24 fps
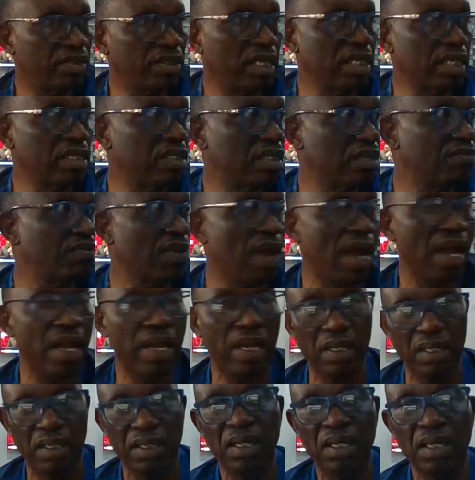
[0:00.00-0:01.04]
he's
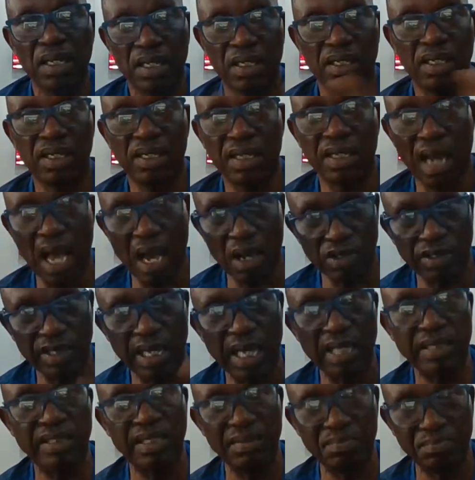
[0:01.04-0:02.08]
testifying, he now
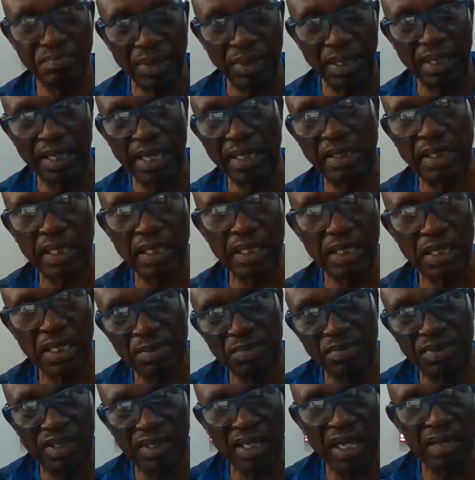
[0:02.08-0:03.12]
starts implicating
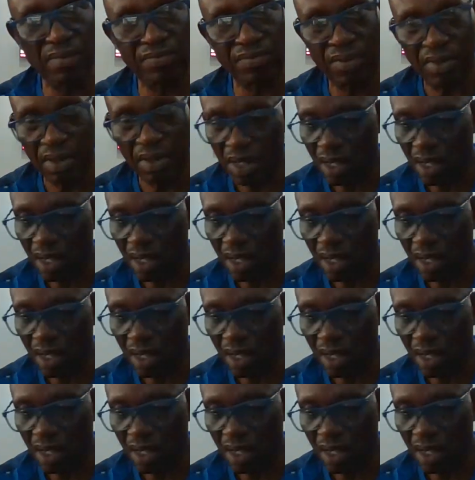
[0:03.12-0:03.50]
himself